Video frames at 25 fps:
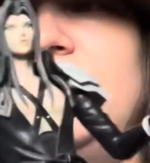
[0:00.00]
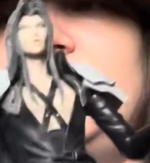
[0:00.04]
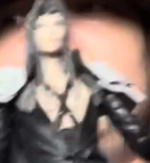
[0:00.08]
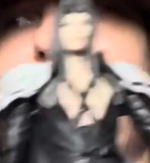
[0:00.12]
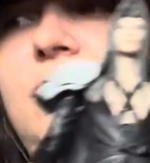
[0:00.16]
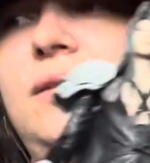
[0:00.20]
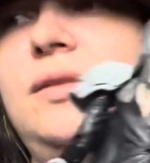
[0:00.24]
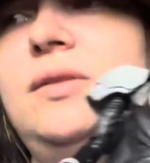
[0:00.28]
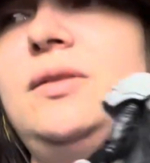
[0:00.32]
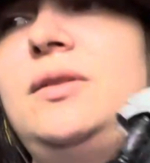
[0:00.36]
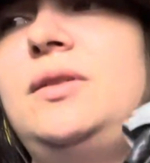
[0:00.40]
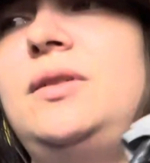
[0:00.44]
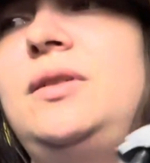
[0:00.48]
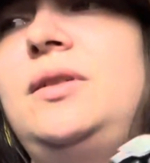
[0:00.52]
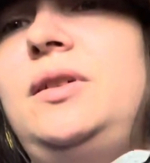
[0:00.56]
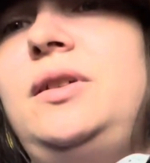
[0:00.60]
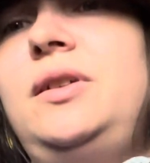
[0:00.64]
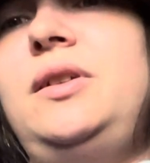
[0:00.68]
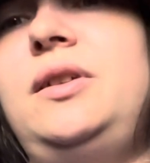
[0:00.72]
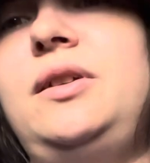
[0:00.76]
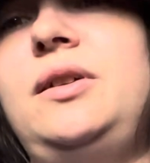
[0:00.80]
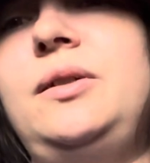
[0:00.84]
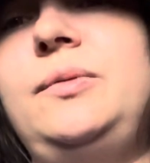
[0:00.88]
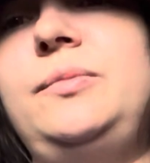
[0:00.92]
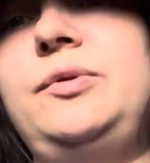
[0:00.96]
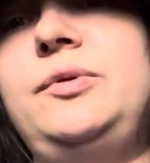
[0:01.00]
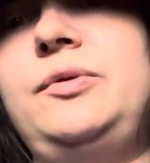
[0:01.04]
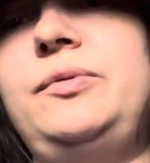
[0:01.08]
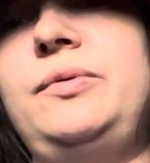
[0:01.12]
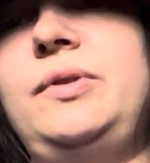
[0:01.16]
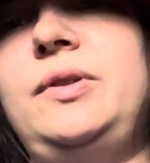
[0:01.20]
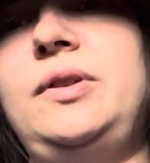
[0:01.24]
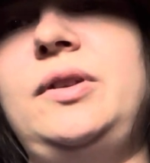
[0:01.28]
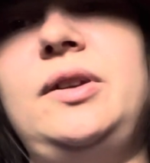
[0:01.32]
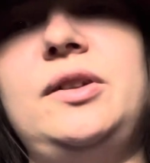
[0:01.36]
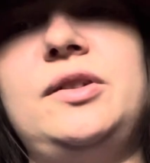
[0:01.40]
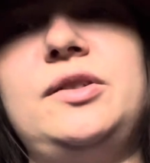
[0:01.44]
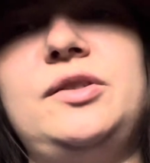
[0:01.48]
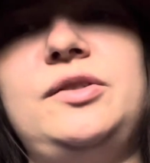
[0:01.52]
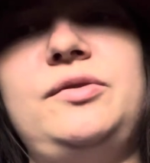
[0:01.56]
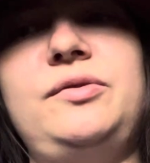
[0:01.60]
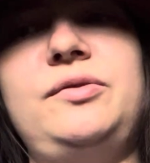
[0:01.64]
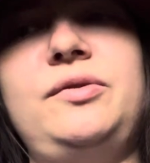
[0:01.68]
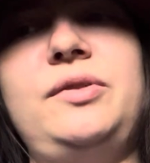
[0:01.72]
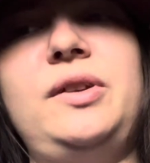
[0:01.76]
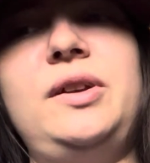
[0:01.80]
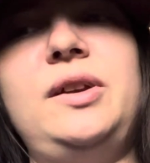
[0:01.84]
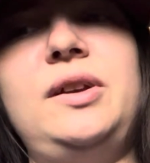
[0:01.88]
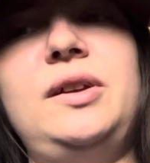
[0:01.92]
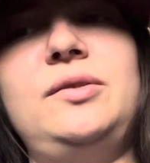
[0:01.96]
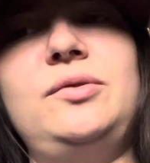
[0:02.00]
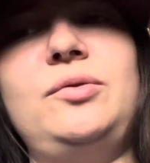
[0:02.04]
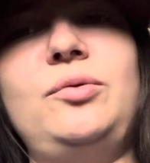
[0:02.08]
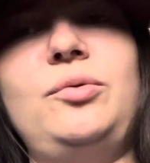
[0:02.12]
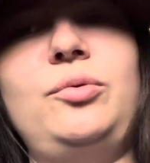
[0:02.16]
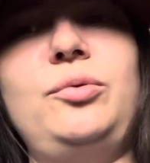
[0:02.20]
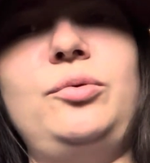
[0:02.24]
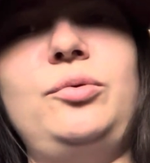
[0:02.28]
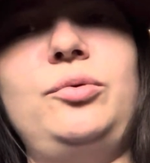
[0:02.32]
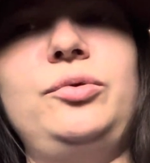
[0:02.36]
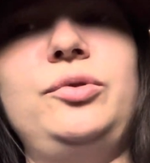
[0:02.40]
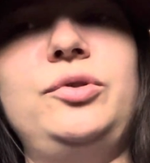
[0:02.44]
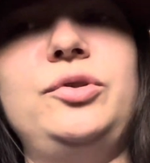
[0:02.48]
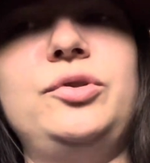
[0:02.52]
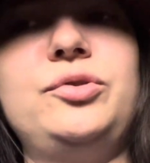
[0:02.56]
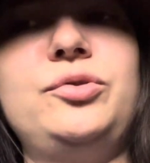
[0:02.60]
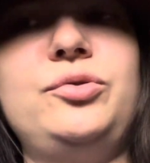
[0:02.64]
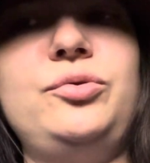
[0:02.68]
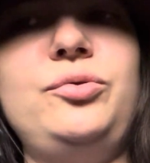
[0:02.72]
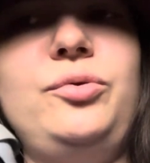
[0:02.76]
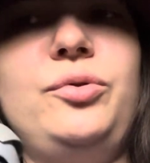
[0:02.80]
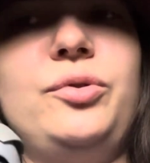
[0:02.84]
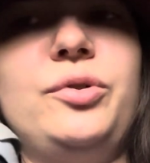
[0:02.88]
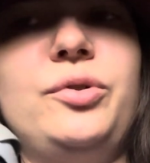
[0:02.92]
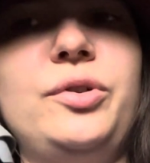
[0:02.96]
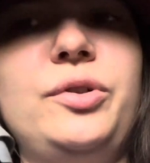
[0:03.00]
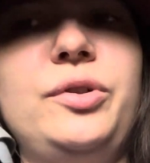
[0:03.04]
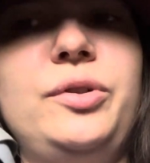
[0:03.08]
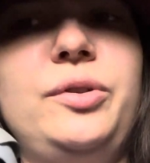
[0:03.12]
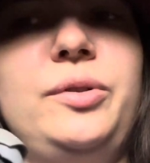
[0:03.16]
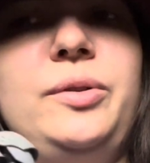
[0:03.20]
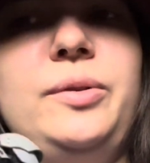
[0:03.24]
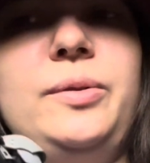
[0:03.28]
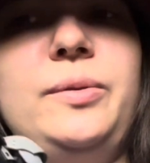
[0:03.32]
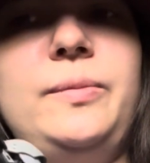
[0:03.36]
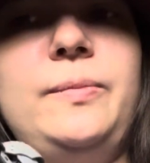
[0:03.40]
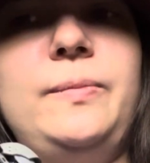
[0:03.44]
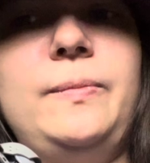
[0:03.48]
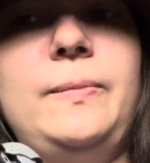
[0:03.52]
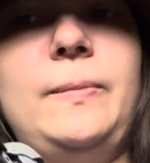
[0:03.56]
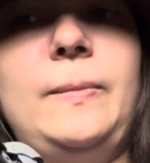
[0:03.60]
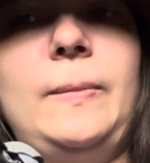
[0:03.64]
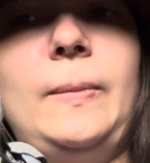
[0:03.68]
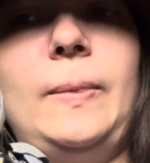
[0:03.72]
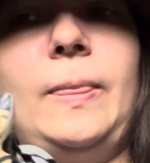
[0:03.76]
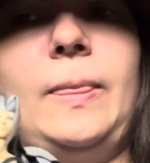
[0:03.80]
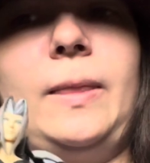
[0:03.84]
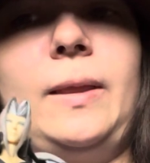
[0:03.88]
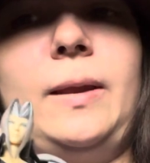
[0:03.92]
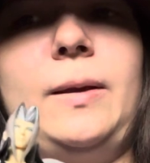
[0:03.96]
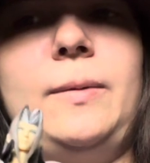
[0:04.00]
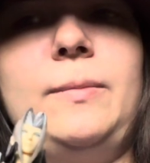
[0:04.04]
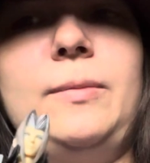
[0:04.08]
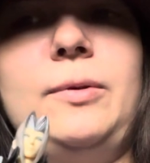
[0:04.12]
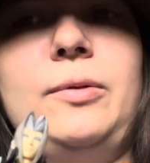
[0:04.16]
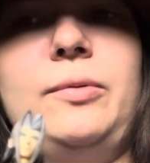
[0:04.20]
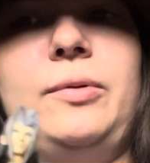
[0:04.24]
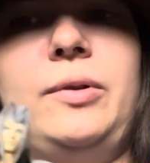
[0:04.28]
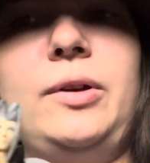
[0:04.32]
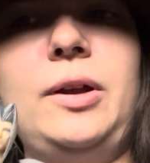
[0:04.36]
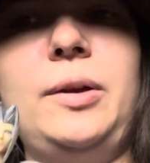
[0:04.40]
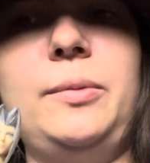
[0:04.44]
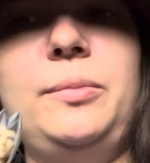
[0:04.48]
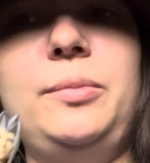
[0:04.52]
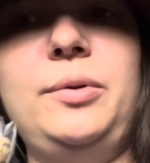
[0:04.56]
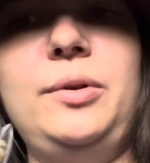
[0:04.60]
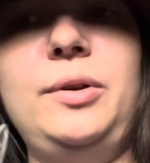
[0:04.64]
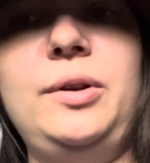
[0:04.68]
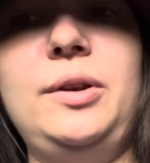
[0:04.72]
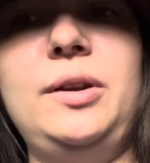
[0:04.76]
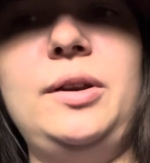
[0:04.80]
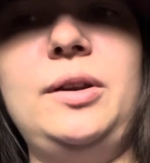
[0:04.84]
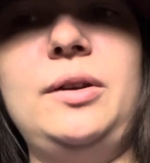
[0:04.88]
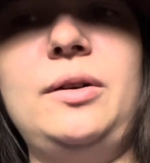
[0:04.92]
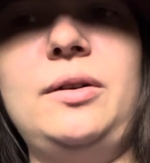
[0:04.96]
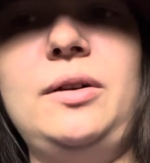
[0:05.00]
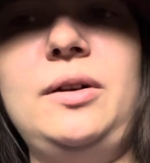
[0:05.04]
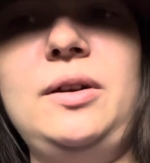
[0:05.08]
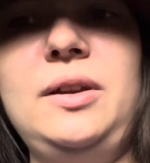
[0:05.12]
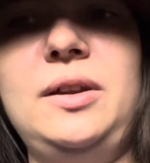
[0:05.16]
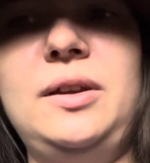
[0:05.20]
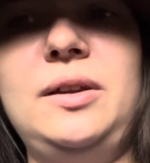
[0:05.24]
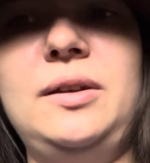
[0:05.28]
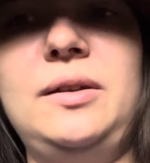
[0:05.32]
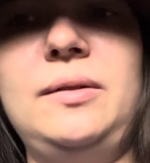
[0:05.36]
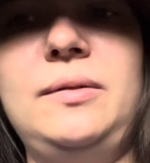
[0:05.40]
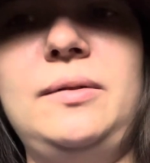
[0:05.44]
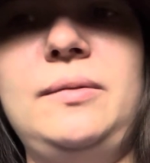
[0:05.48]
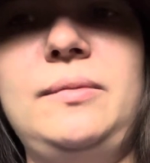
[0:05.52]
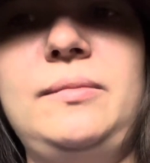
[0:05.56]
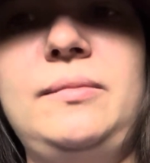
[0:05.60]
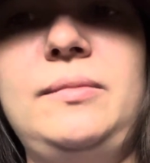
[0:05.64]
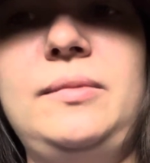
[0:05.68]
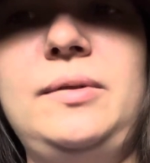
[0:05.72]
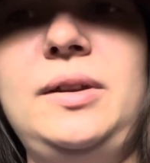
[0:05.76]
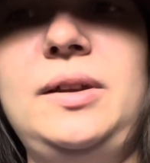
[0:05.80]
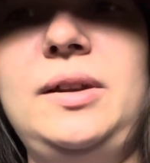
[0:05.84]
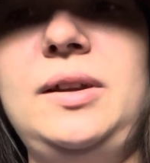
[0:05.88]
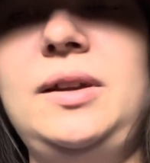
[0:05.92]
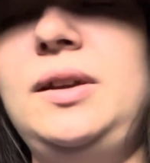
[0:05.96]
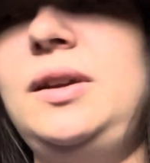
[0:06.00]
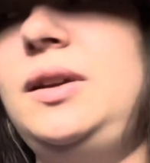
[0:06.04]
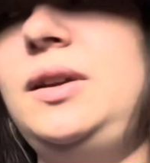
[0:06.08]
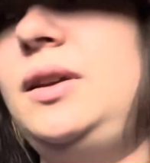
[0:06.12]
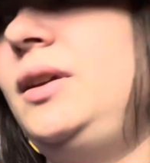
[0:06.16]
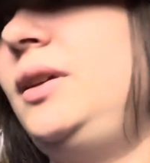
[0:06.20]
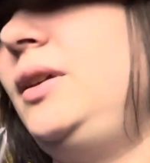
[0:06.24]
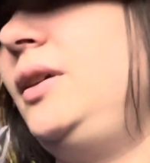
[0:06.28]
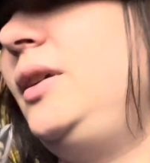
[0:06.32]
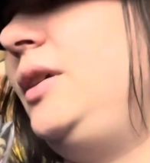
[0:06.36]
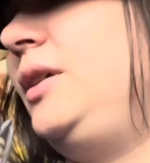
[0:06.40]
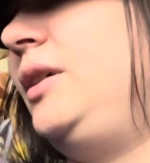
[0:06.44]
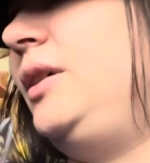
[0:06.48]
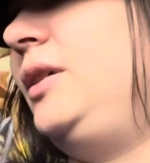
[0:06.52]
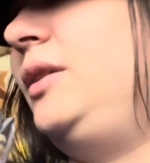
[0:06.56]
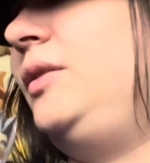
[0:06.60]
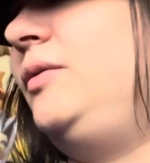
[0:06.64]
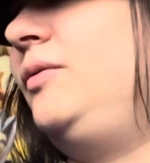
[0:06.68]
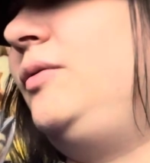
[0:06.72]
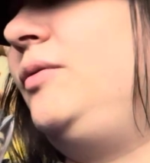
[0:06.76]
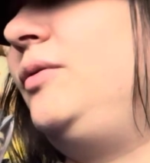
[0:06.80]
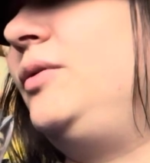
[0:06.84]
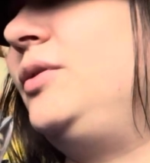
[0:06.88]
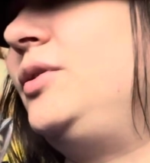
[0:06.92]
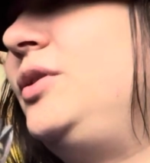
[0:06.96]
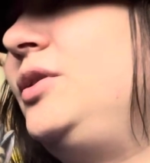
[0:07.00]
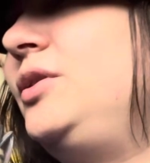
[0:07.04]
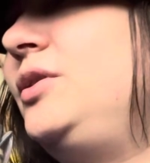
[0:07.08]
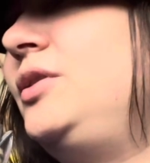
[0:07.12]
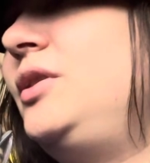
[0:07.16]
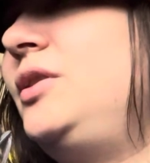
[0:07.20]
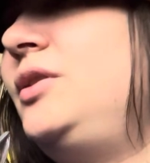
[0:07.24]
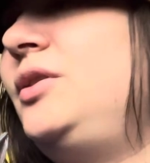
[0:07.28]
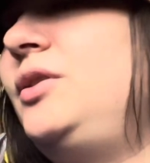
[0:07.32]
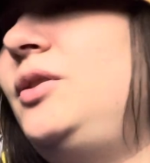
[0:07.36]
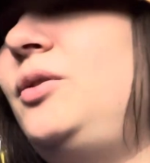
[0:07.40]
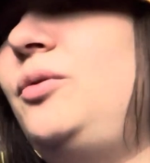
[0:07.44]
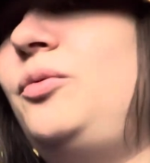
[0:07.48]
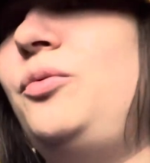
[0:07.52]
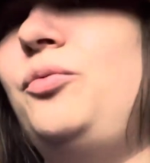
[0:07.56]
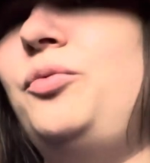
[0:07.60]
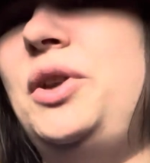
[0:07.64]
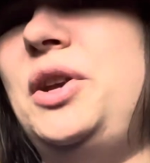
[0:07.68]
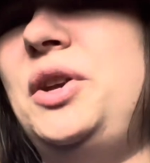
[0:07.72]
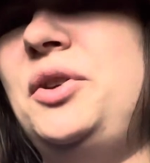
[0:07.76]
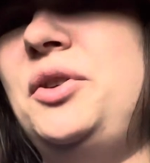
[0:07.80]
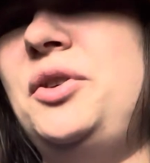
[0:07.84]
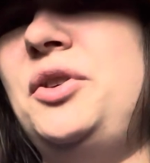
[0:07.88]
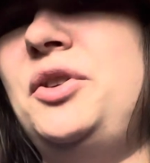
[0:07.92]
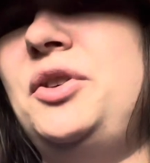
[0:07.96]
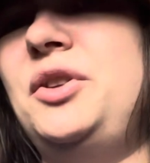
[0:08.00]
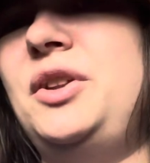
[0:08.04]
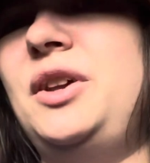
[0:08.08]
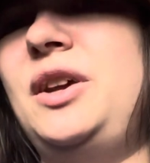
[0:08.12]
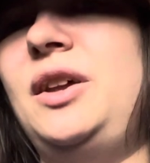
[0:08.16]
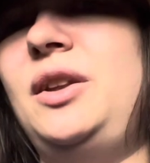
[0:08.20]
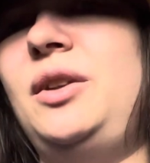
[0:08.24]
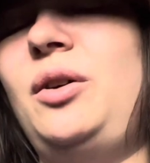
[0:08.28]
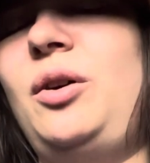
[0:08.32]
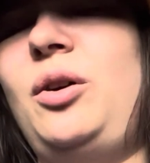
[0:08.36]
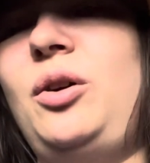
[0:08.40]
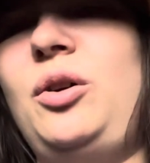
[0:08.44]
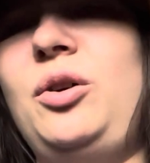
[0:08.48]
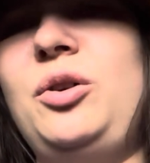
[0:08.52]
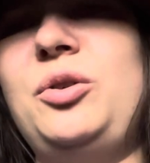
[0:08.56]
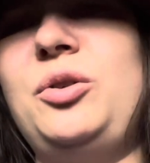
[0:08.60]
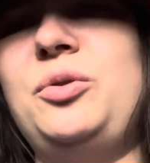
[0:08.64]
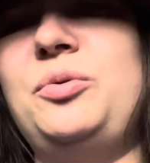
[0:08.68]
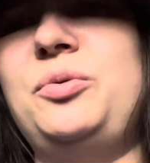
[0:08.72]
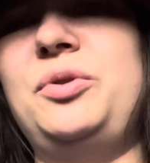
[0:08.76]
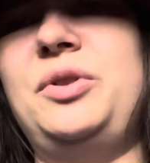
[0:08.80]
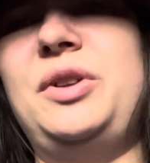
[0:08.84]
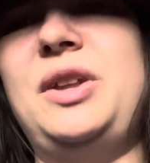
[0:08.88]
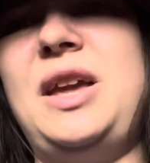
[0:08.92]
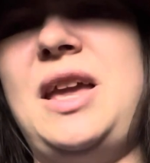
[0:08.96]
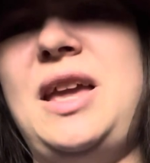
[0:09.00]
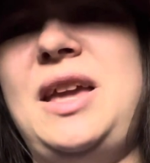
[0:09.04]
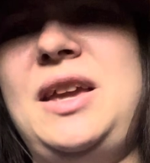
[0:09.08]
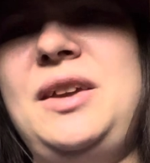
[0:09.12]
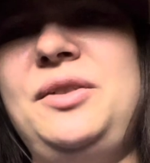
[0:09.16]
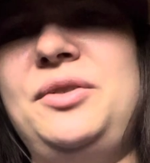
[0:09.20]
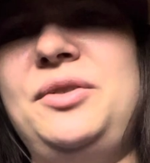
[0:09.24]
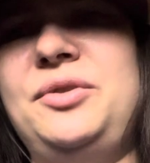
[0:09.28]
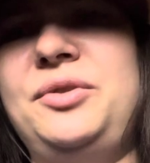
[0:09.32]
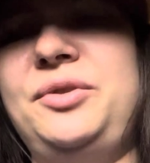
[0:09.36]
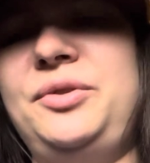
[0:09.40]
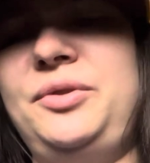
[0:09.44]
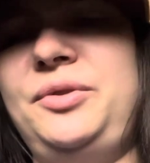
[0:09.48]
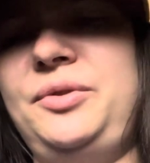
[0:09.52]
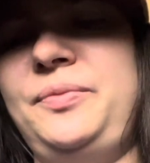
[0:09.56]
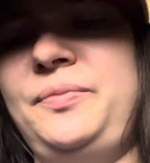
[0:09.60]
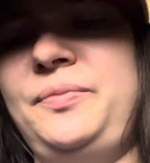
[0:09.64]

this guy, he comes with an extra hand to hold the sword, but when I put it on him, it was just such a weird and awkward angle.